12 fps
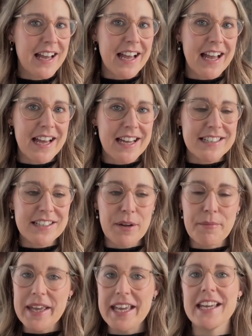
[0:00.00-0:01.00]
and
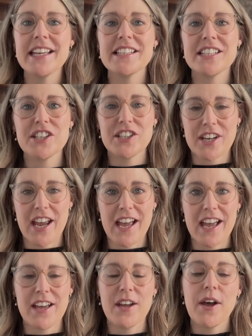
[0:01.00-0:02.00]
I'm here to
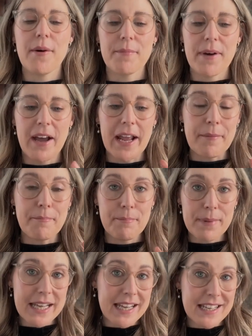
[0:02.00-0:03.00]
share my
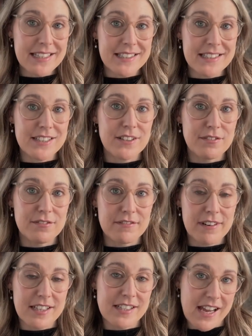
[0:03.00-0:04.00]
biggest
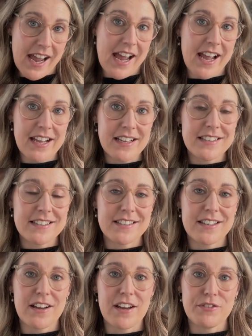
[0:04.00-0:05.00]
renter hacks
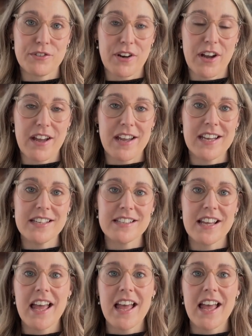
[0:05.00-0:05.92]
that I've tried